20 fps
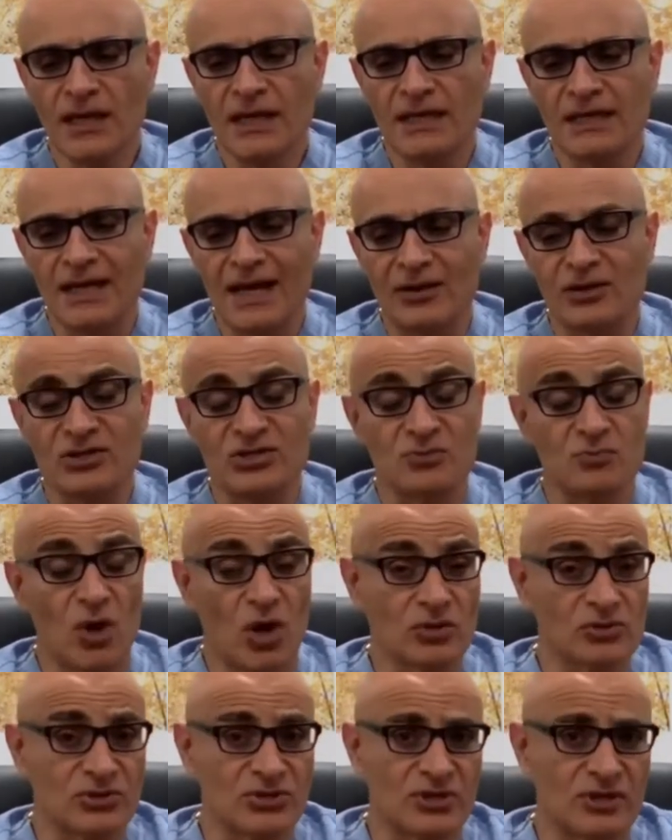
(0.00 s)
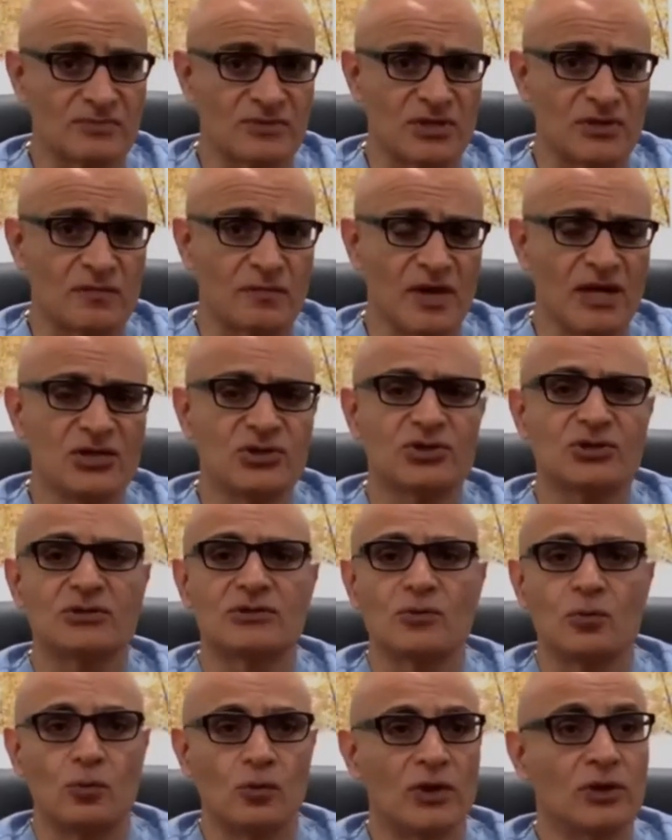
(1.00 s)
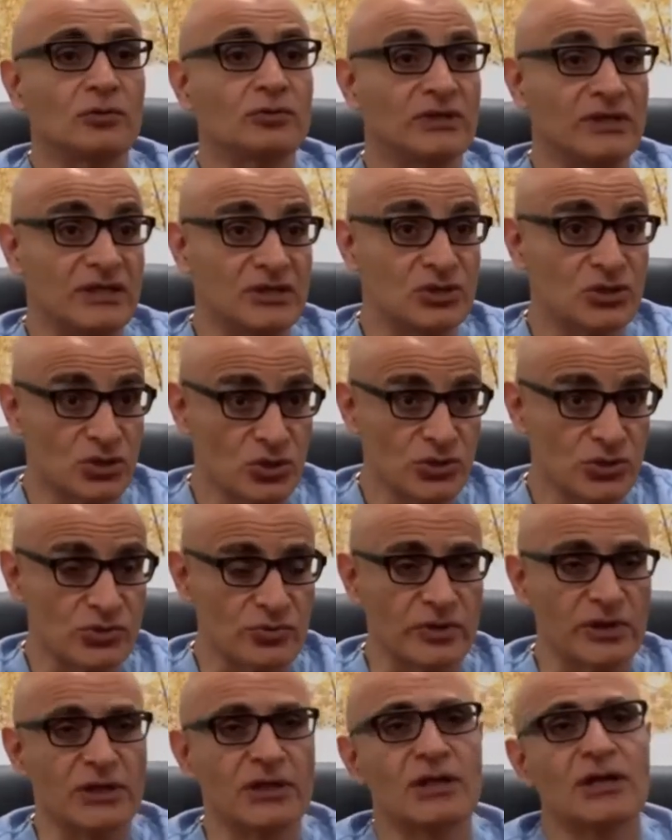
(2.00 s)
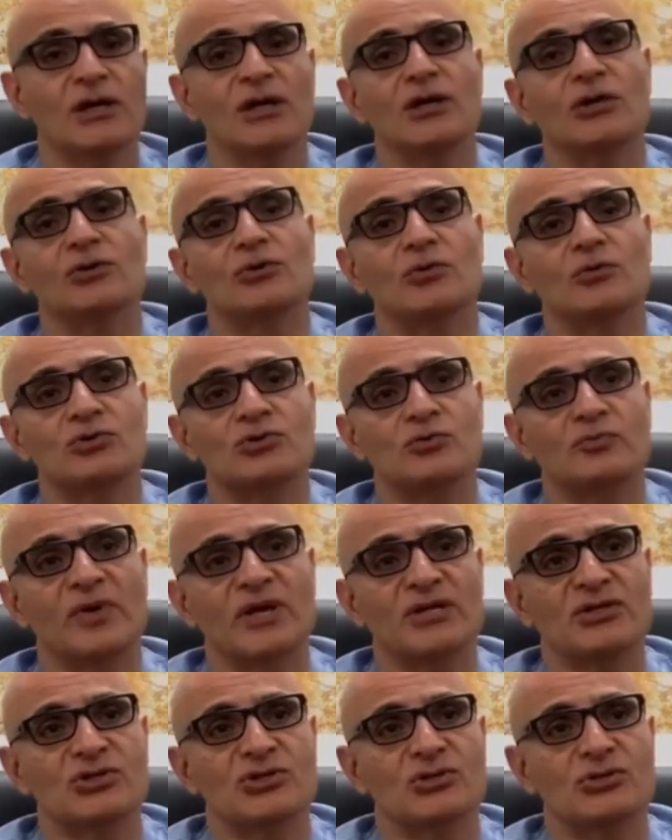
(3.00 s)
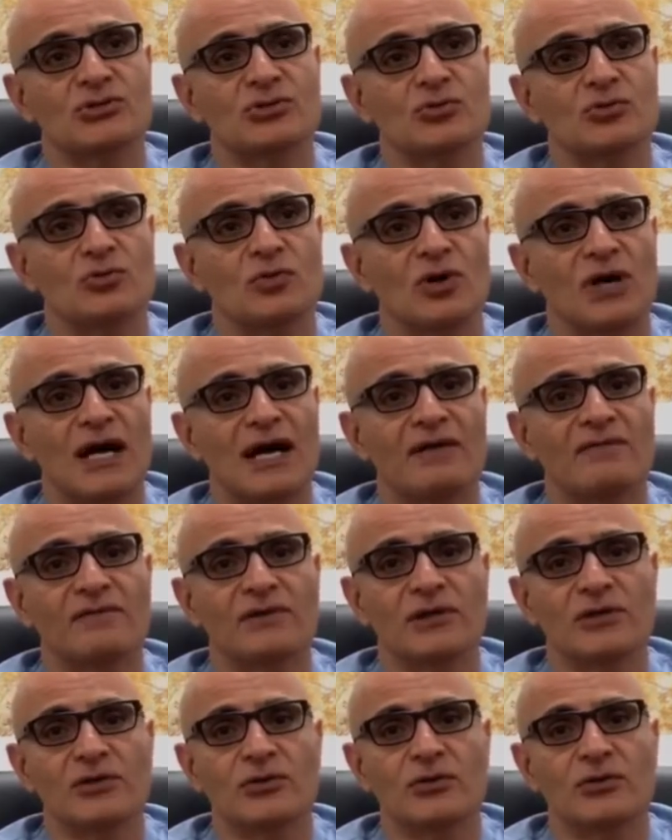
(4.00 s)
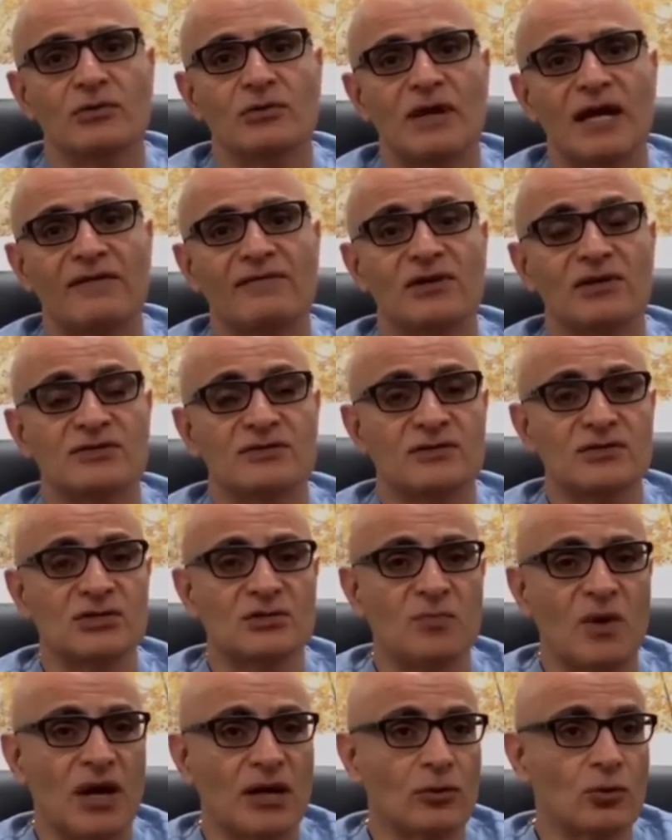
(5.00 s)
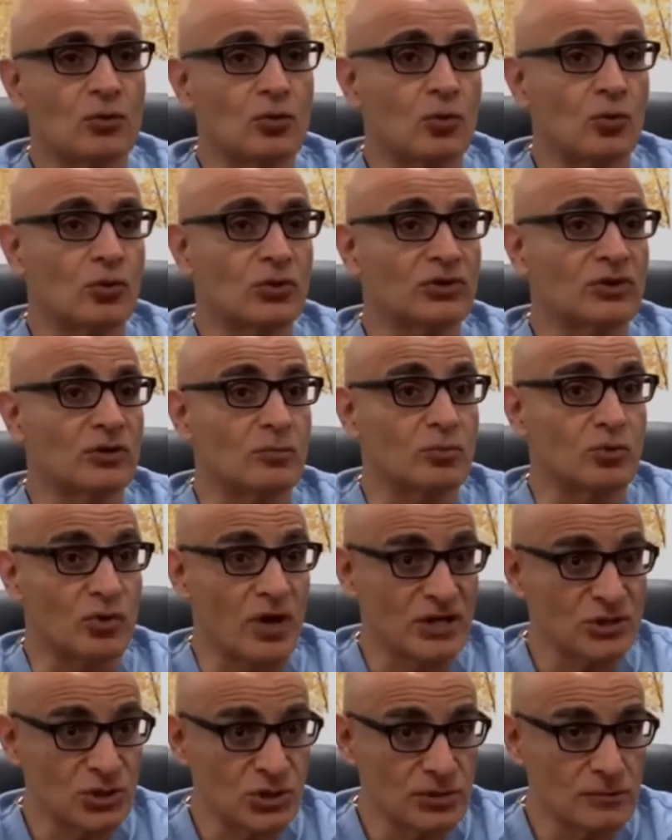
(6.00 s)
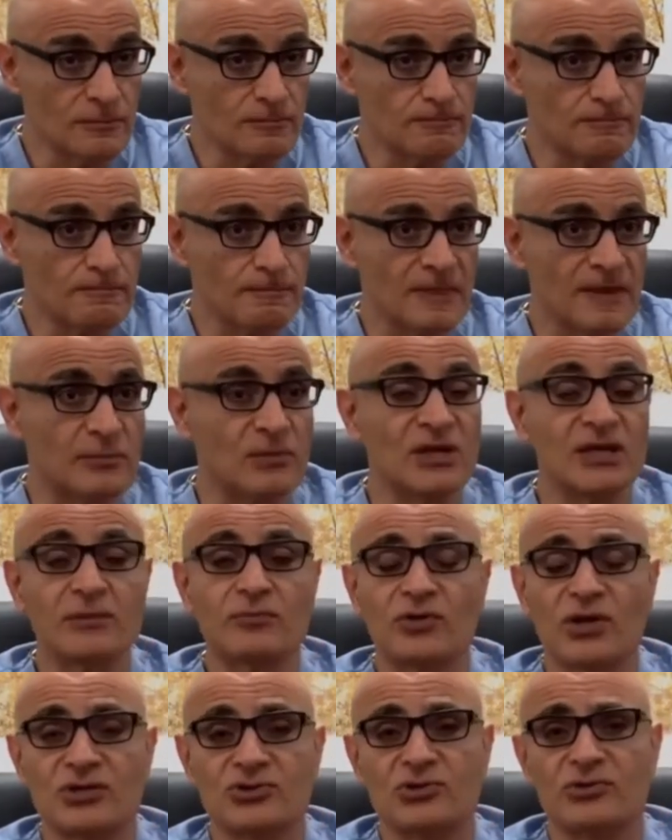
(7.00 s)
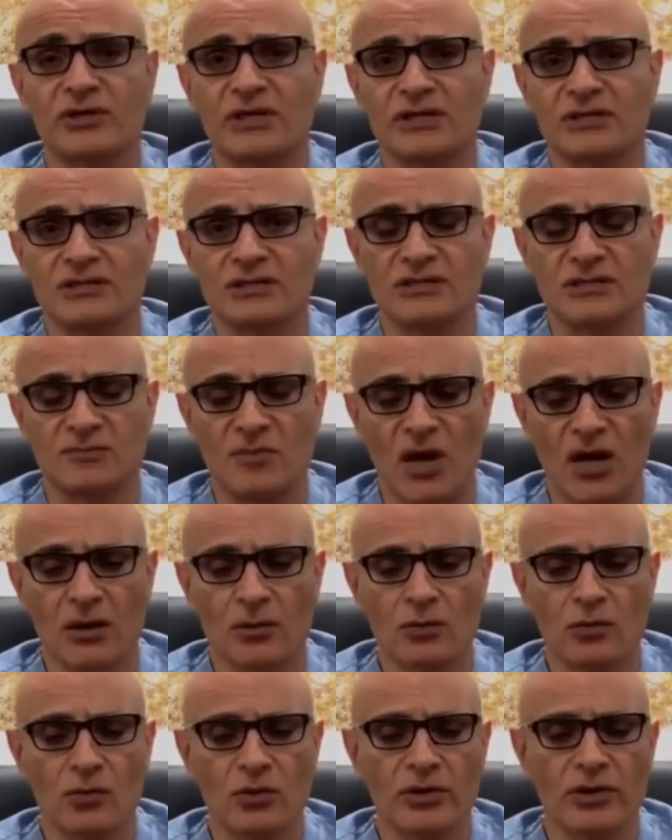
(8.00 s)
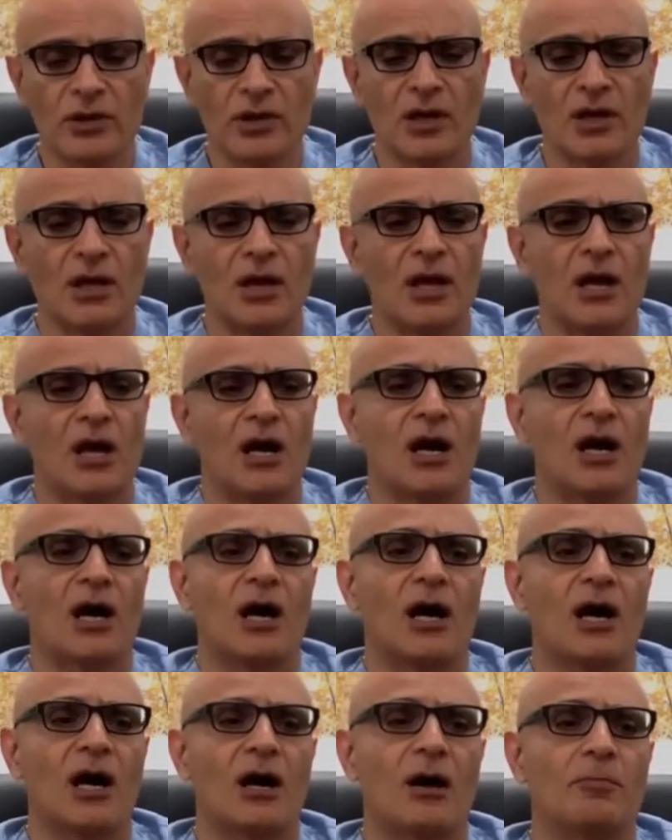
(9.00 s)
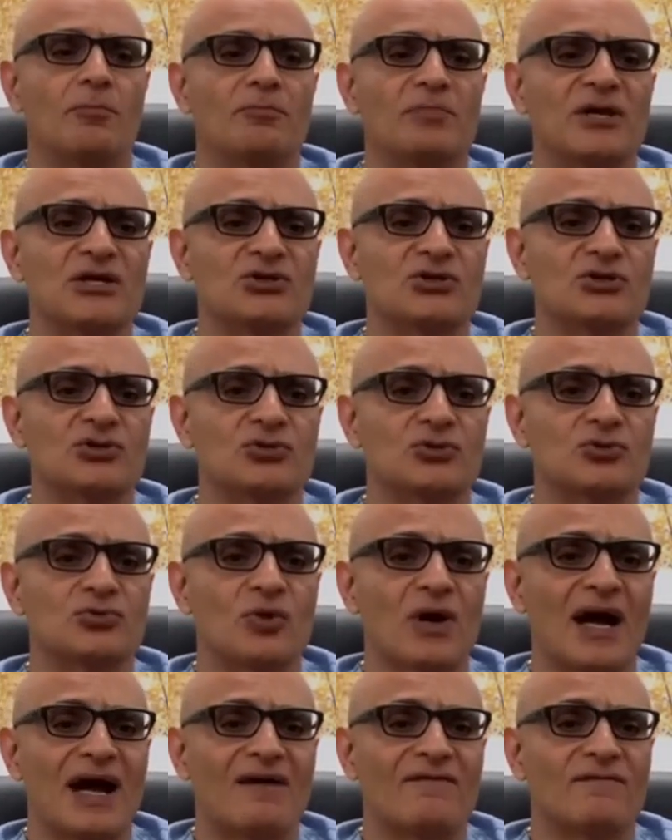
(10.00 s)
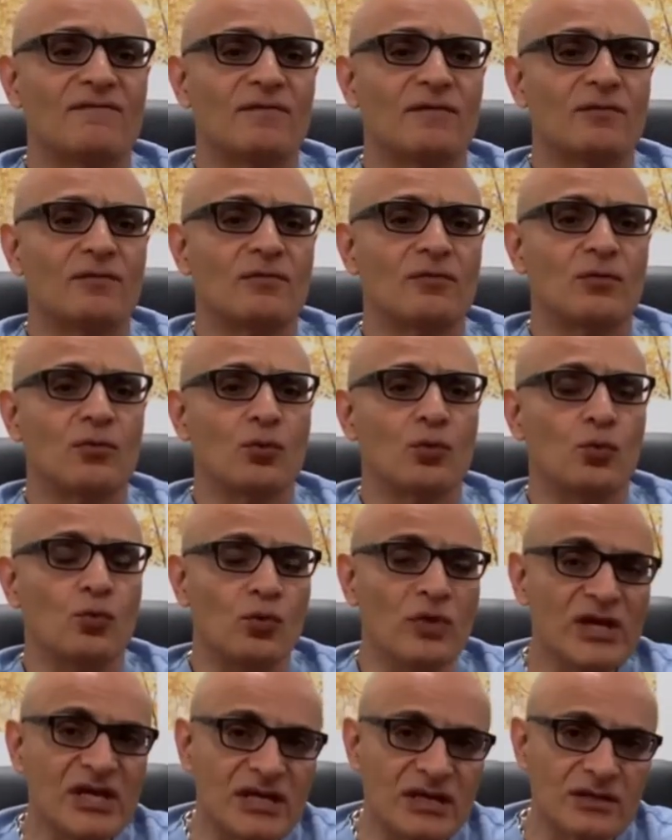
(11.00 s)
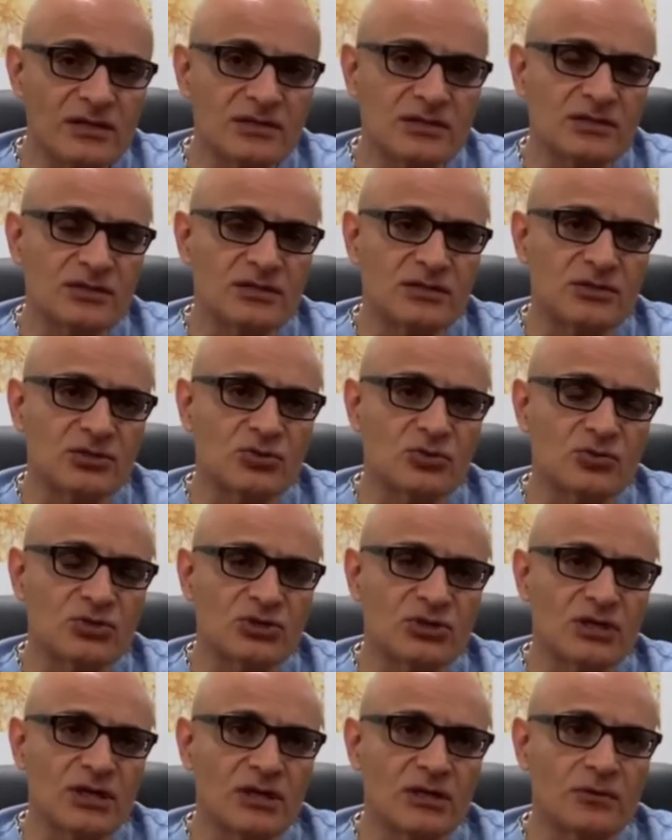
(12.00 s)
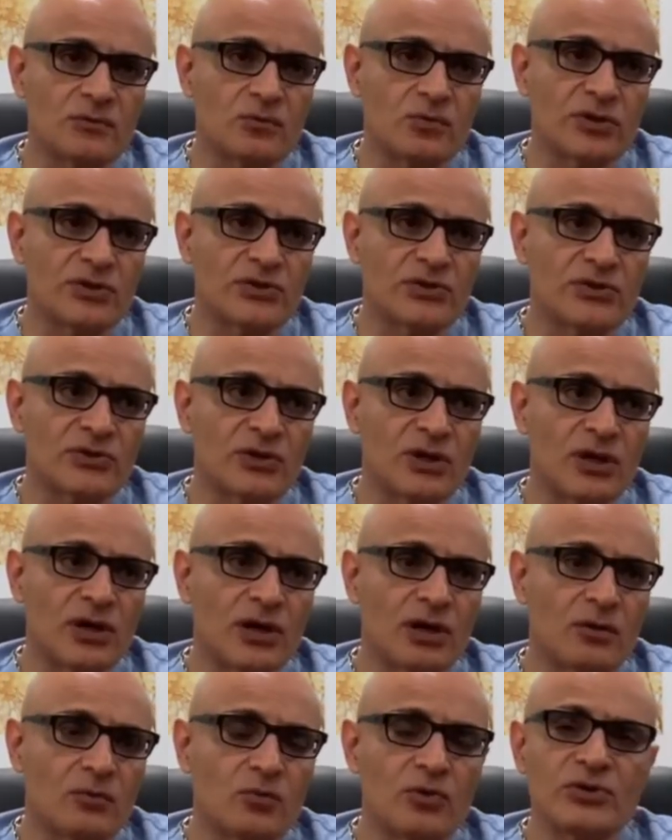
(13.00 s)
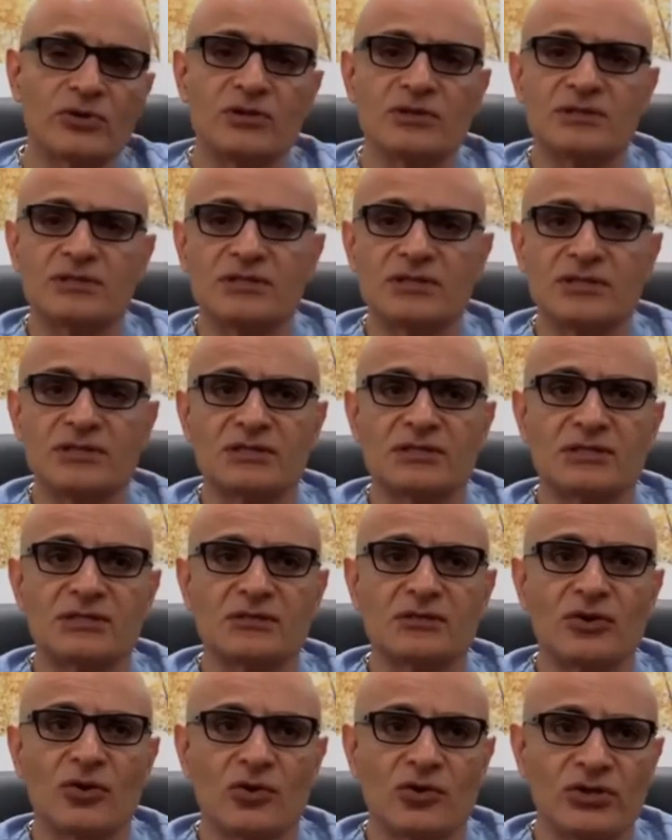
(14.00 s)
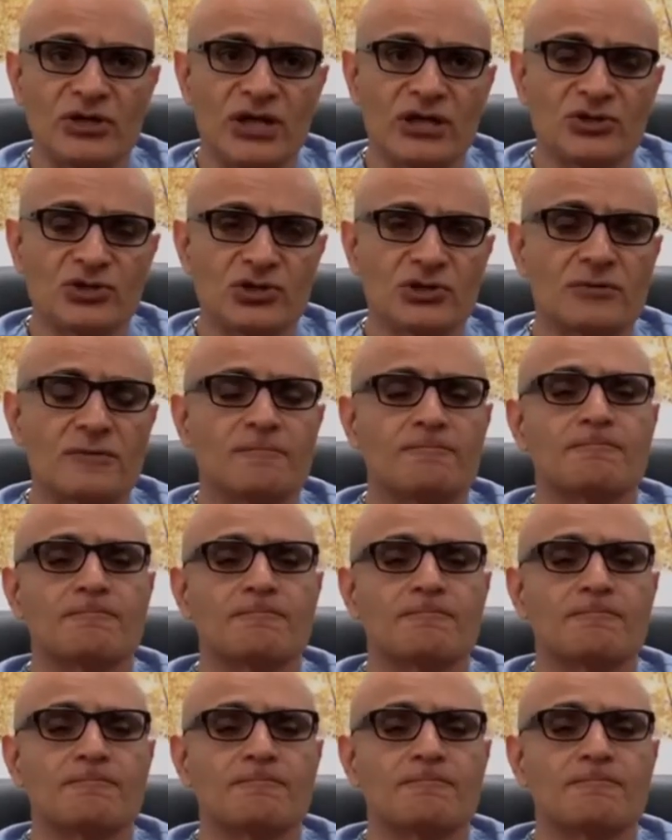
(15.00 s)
Now, a smaller subset of patients will need surgery. Those are patients who will have either evidence of spinal cord compression, meaning pressure against the spinal cord, patients who have weakness associated with this disc herniation,